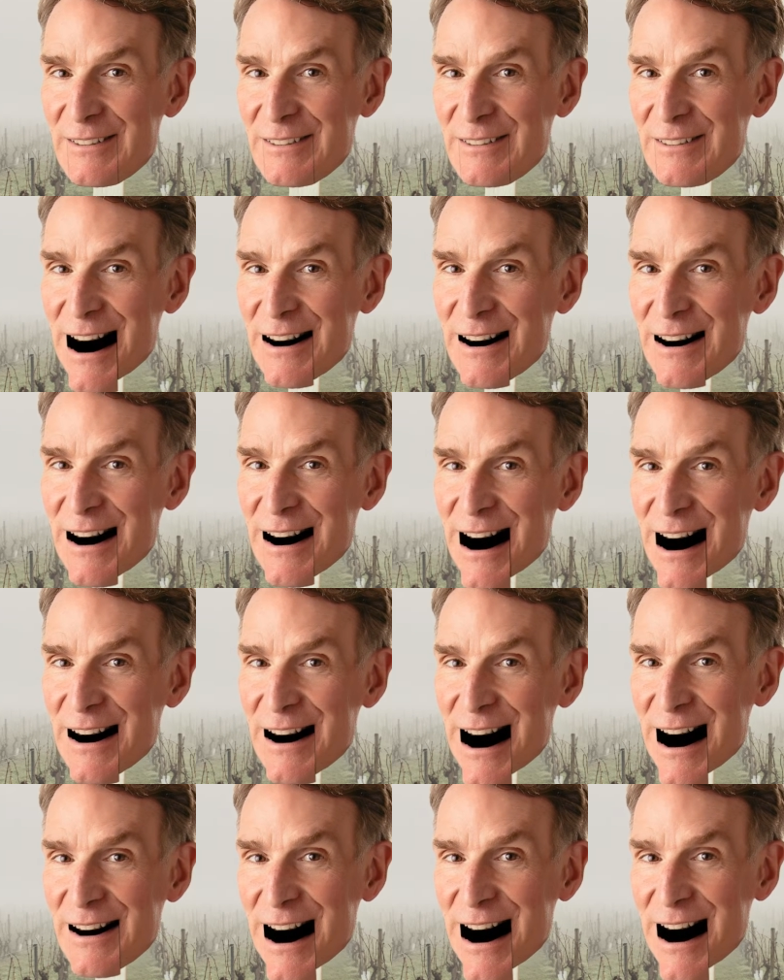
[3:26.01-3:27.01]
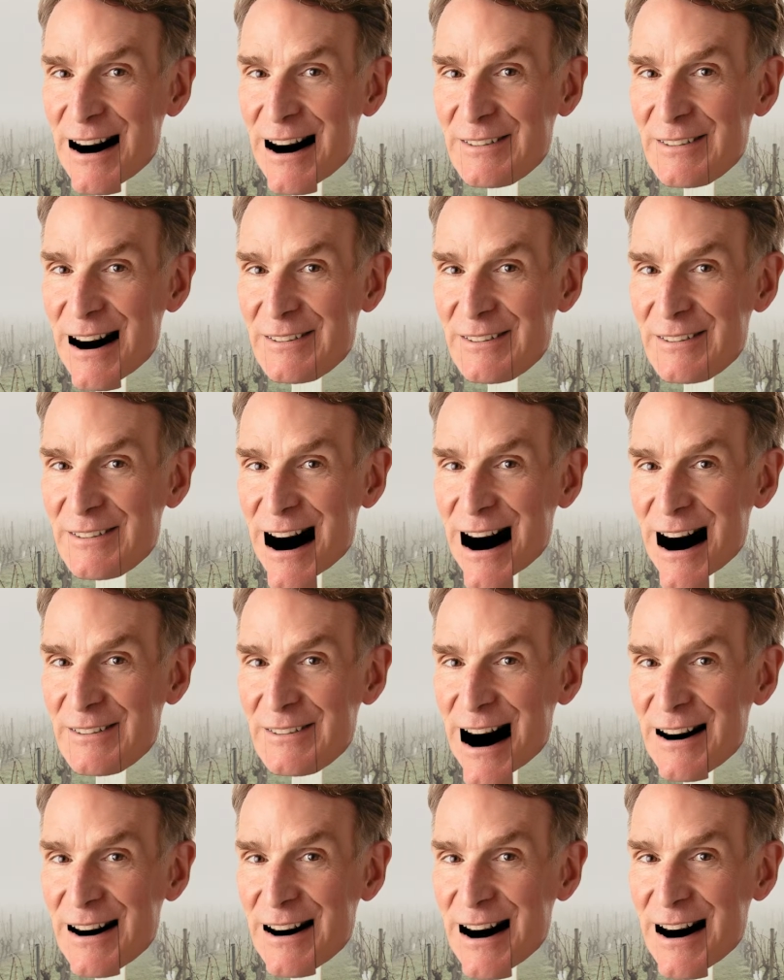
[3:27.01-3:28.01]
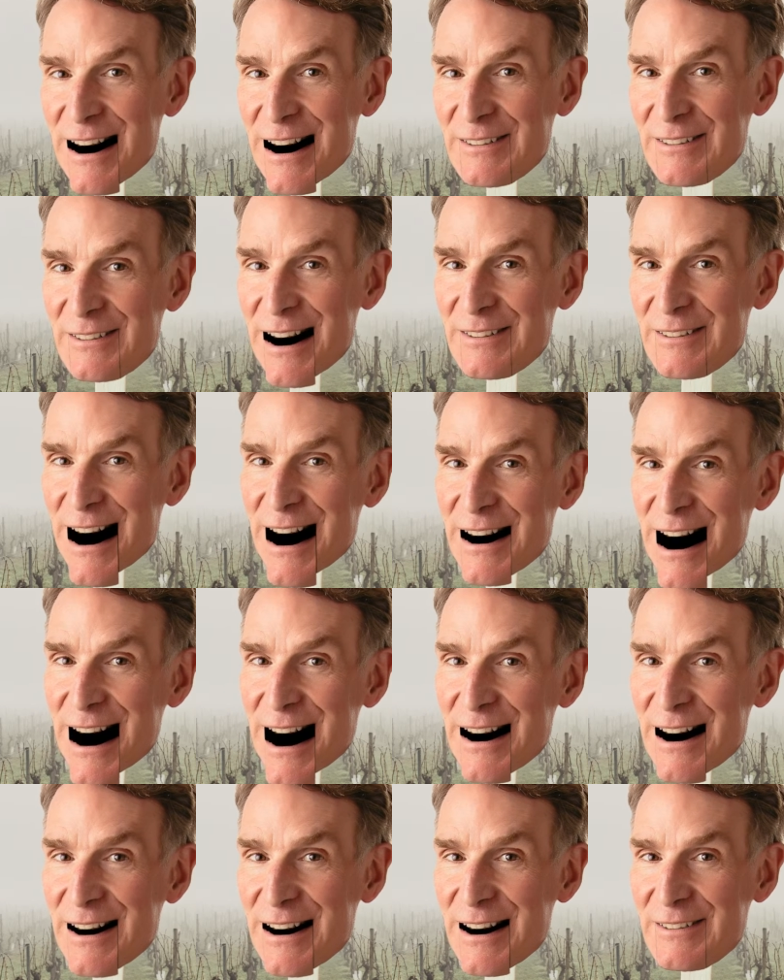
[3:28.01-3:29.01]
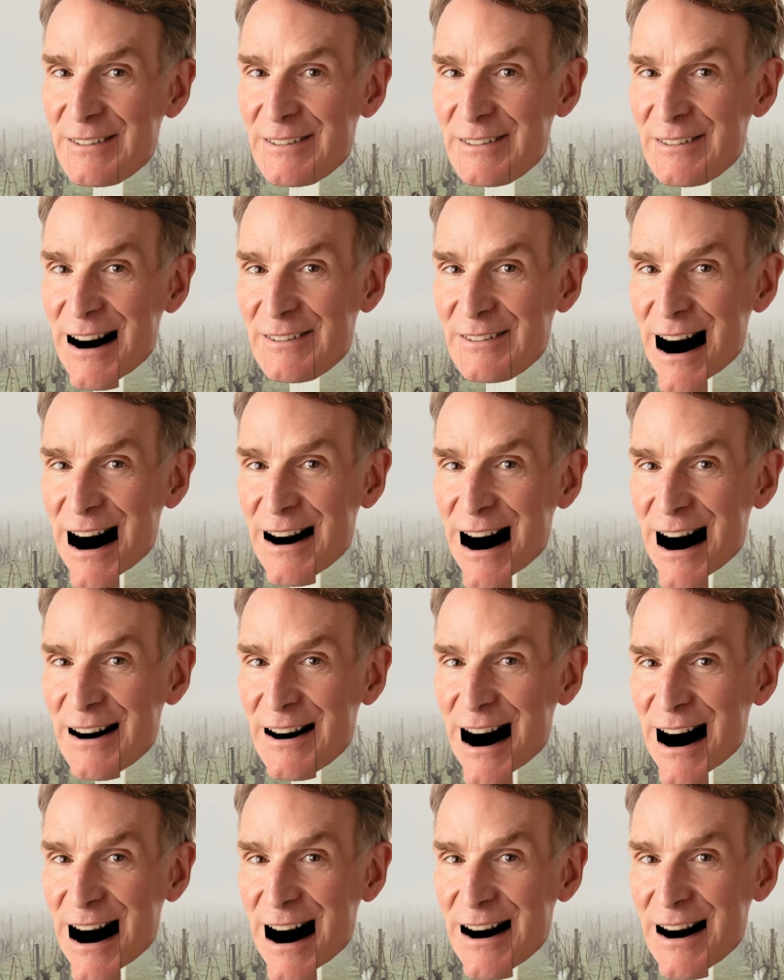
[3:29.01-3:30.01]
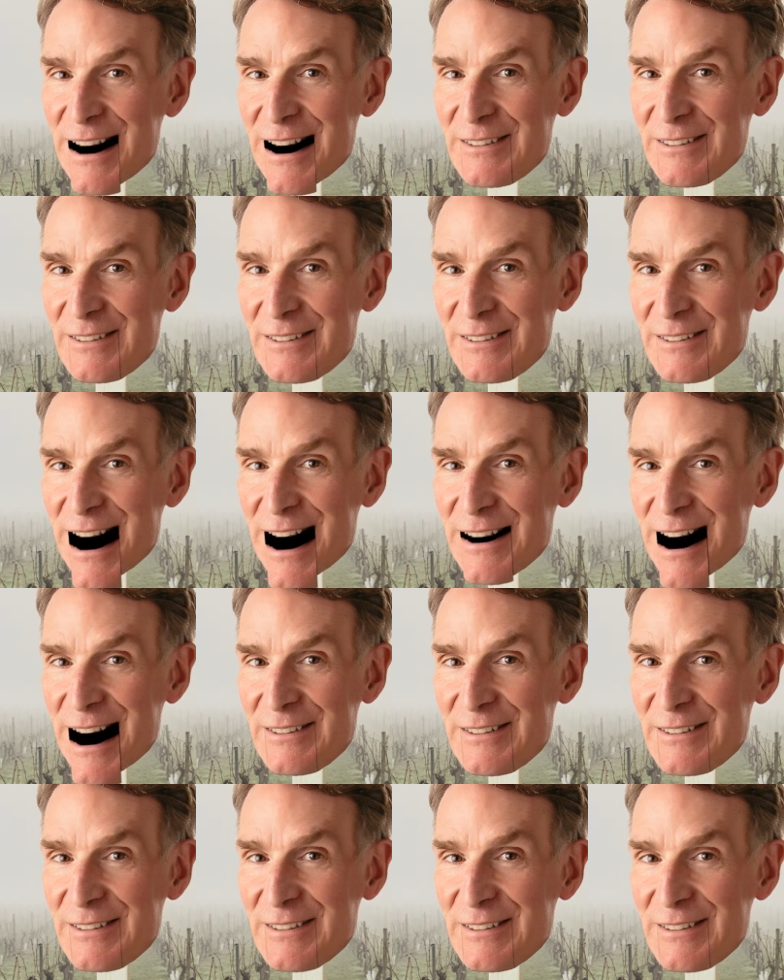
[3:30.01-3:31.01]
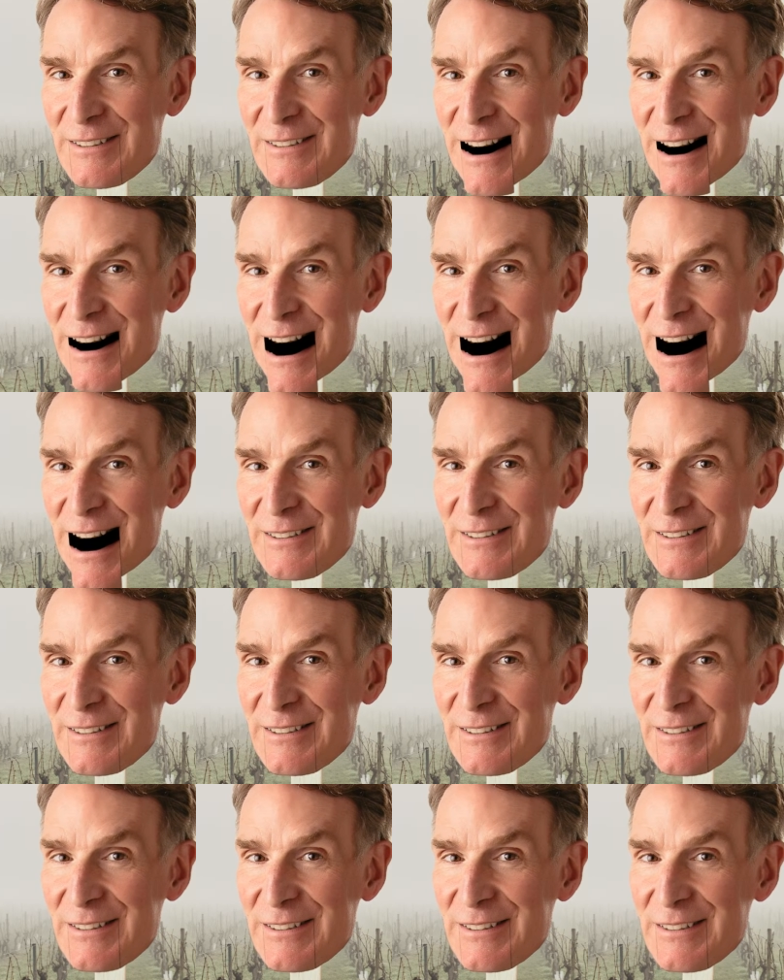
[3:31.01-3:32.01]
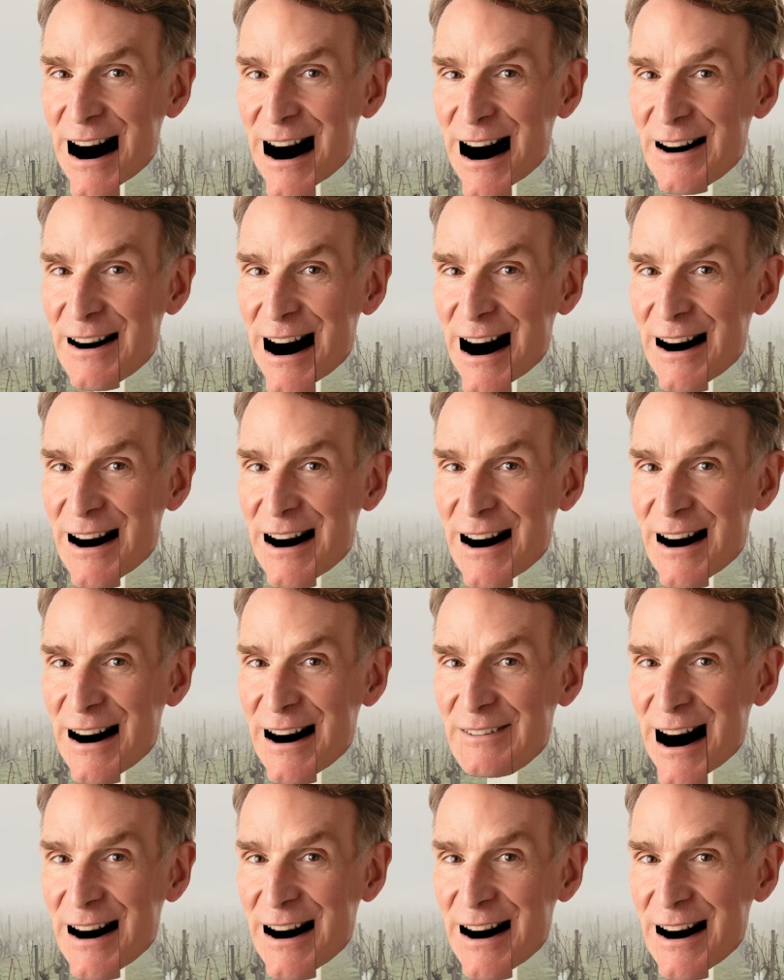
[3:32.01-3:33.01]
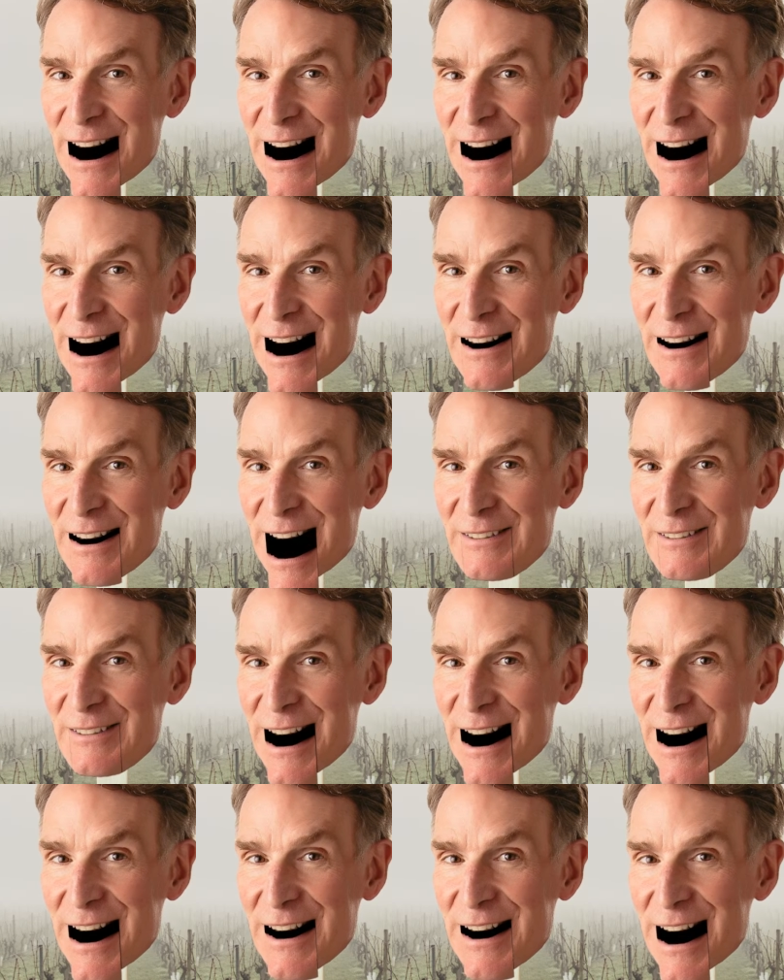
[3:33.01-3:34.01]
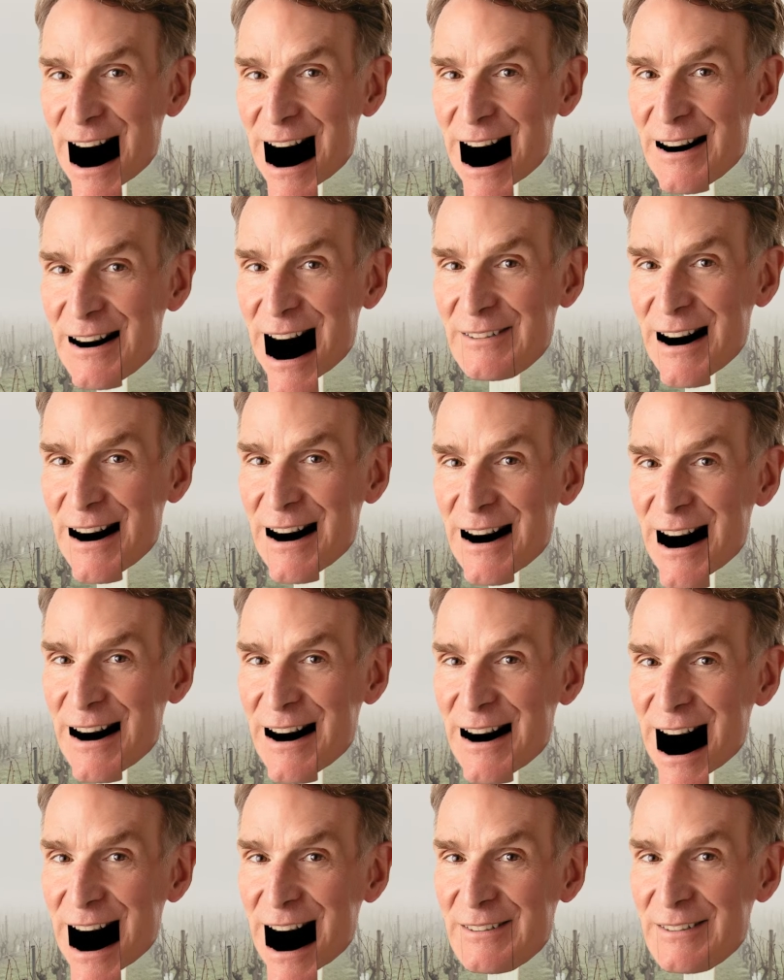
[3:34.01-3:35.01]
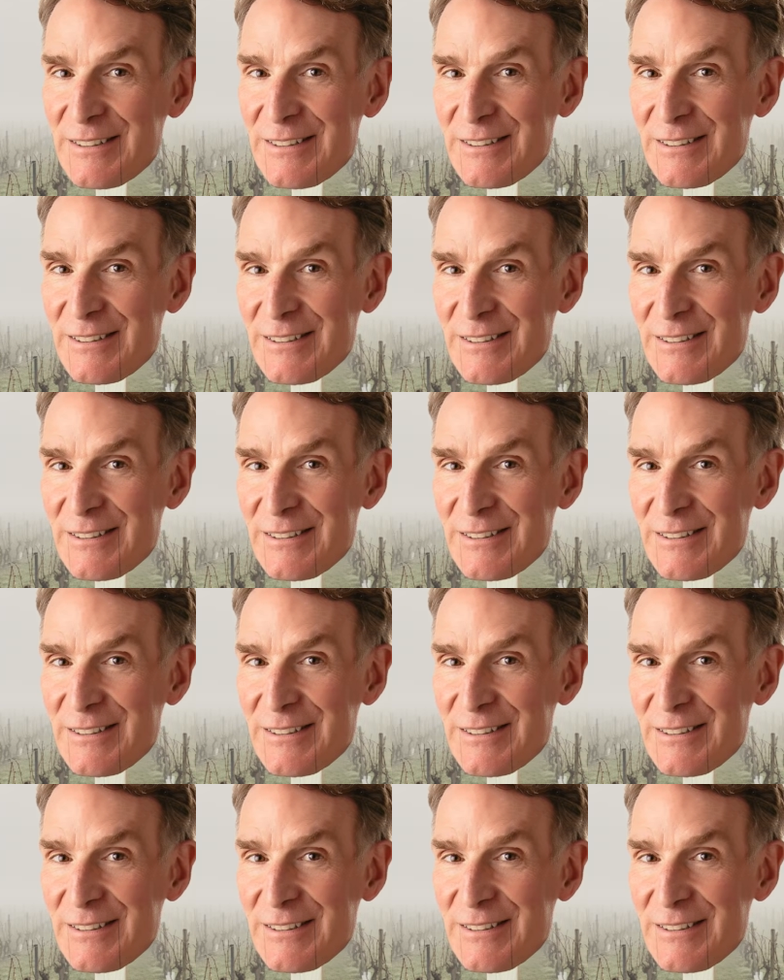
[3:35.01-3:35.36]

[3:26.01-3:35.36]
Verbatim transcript: Like she doesn't want anything to do with your genes. Get over it, especially if she were raped and all this. So uh, it's very frustrating on the, on the outside, on the other side.